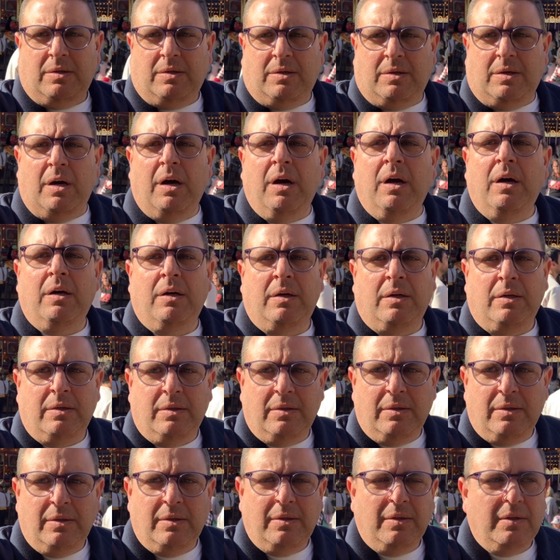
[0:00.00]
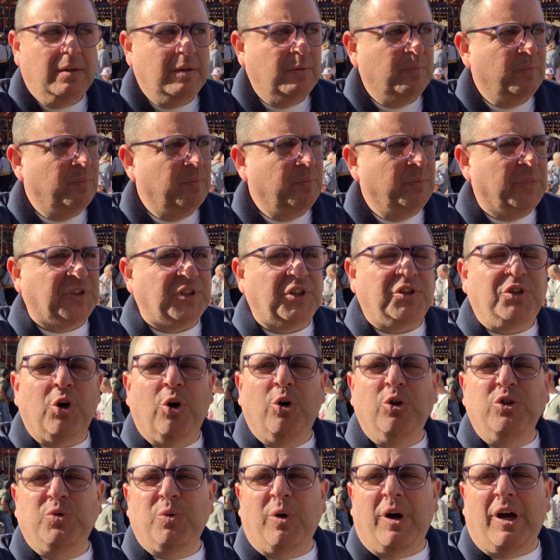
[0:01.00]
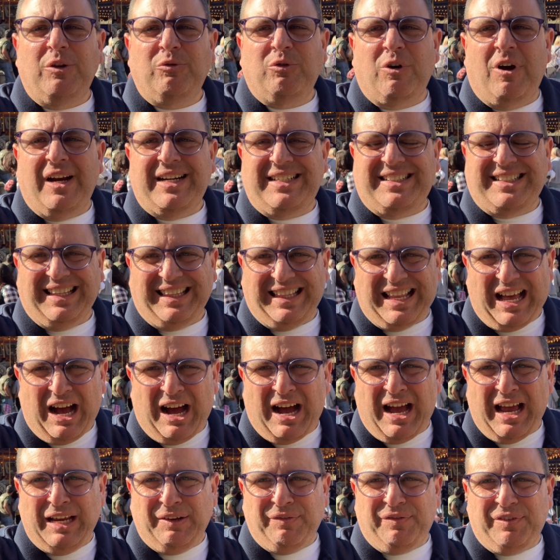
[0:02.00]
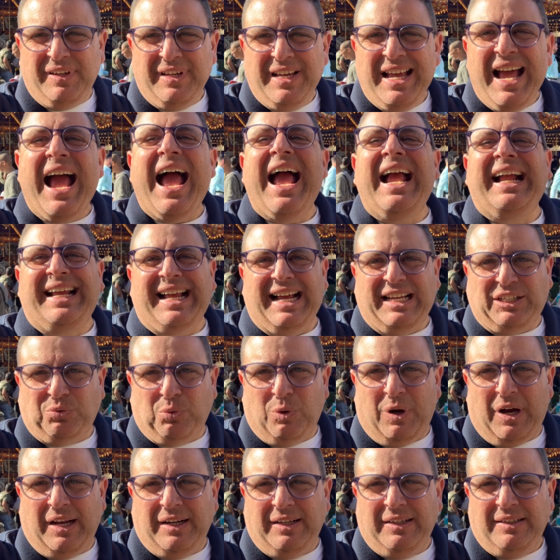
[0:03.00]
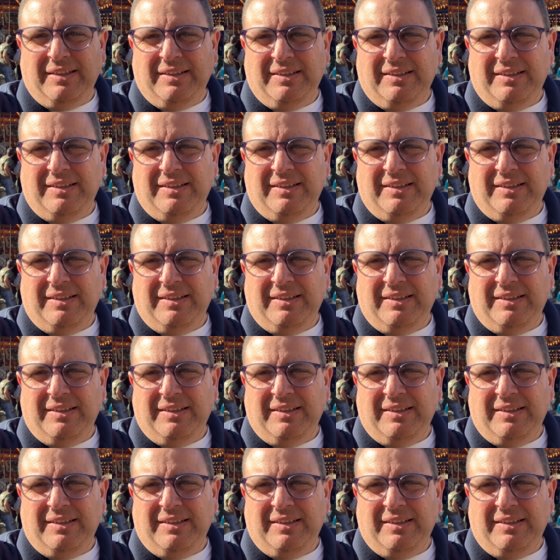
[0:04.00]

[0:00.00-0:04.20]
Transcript: Oh. Mr. Toad's Wild Ride's alive. And guess what?